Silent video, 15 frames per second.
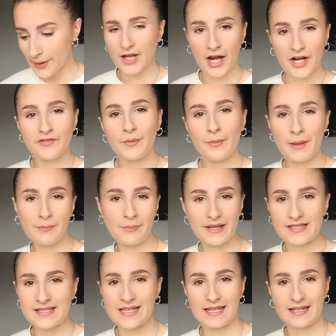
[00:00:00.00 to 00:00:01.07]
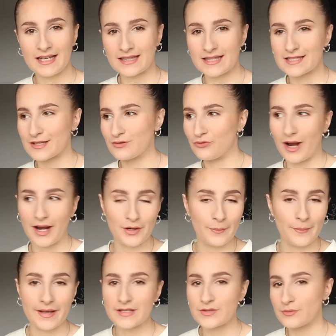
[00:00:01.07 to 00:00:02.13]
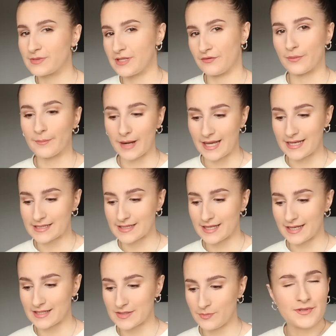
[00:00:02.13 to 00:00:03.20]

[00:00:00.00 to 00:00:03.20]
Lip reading: Kind of a bit bitty, like there's like random bits from different places.